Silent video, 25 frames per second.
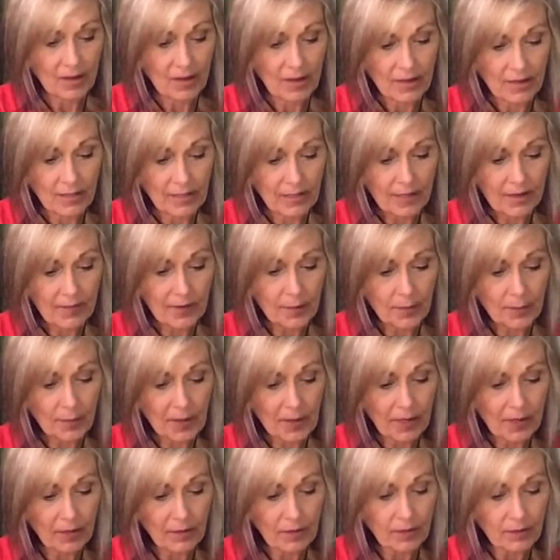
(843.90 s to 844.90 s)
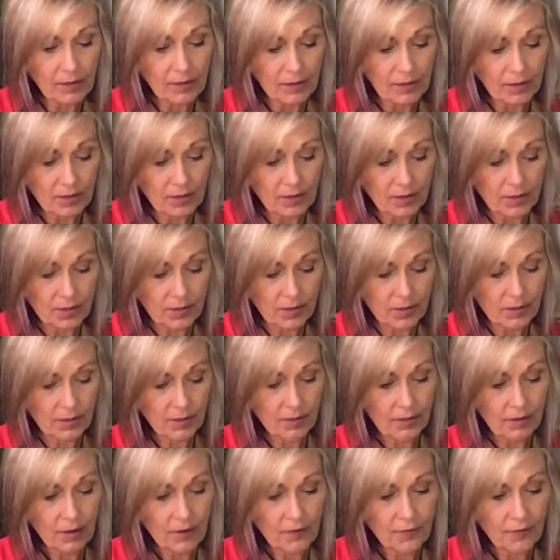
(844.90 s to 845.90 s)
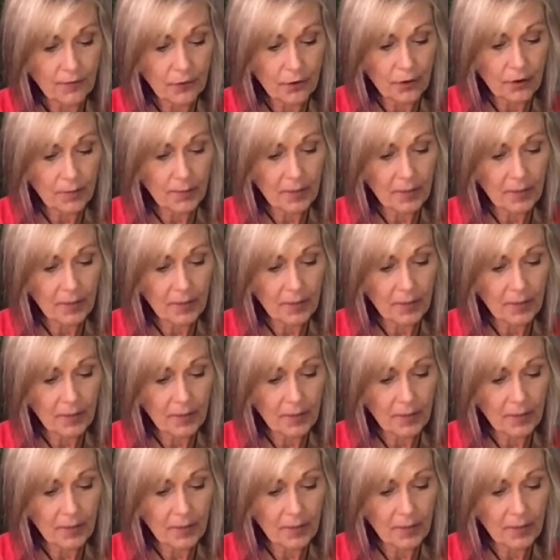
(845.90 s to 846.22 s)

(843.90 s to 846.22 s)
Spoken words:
Seven of Pentacles, Four